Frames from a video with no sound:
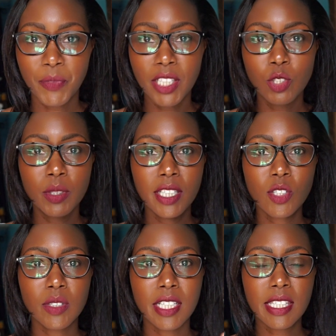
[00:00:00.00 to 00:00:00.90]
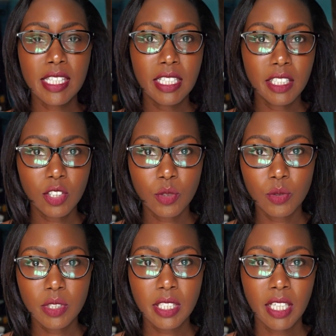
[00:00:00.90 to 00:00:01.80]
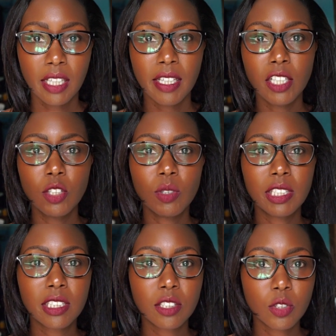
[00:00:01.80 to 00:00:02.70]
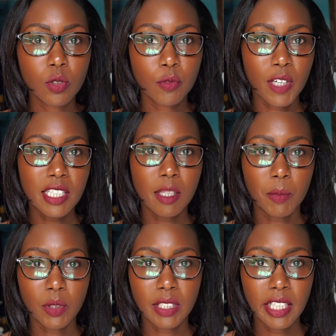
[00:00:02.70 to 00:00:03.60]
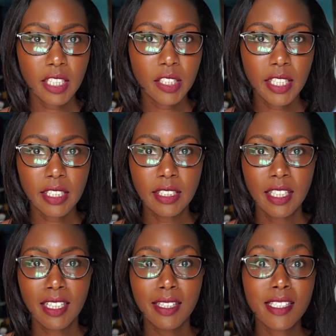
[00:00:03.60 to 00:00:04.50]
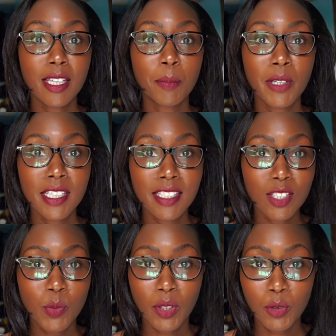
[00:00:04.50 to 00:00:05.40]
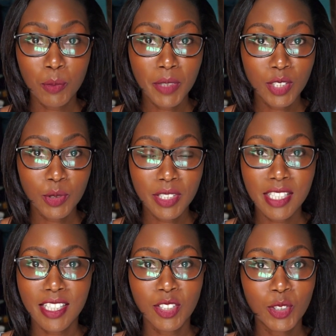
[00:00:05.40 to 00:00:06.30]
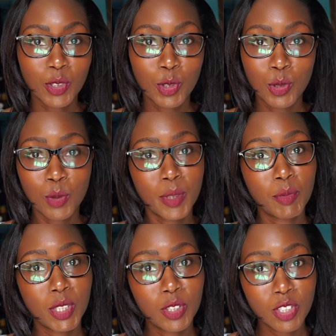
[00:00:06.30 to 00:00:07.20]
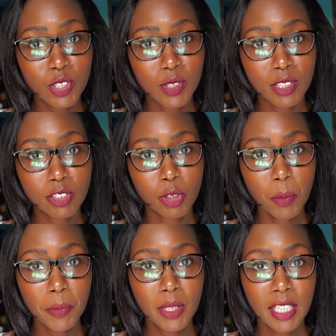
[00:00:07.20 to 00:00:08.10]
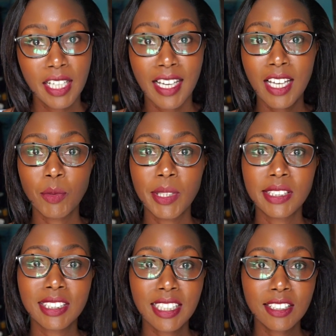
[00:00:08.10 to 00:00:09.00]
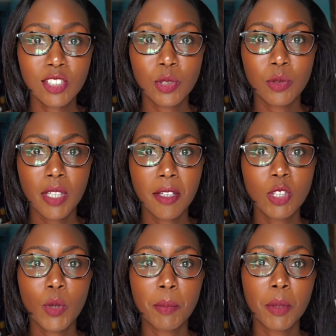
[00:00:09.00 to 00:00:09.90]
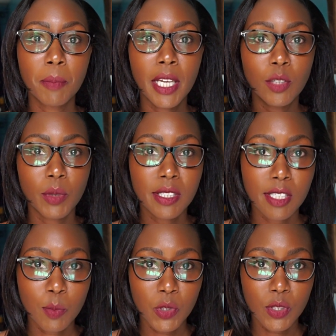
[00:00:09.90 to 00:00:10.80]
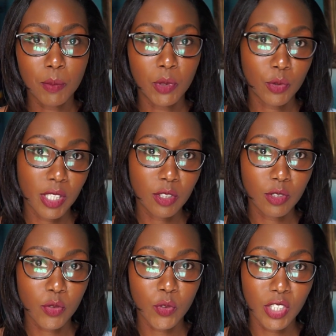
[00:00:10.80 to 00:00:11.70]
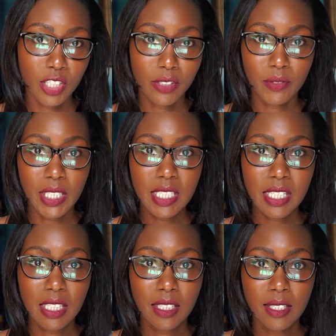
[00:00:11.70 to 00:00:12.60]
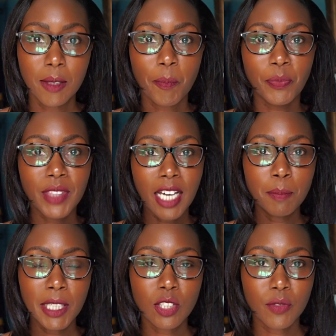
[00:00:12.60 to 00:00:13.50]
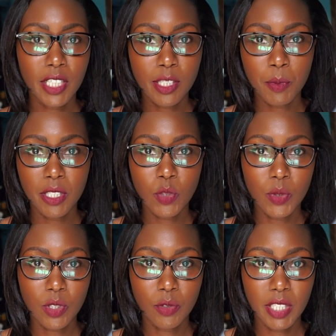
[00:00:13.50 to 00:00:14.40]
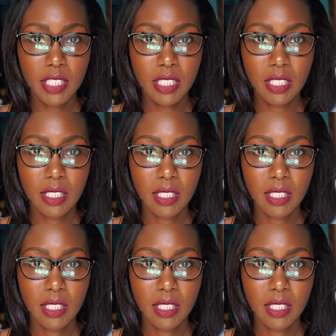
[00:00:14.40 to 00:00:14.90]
They took us on a scenic route, they knew little known facts about the area, they surprised us with homemade cookies and hot cocoa when we got to the top, and when it started to rain, they were prepared with disposable raincoats for each of us. That part of the experience was great.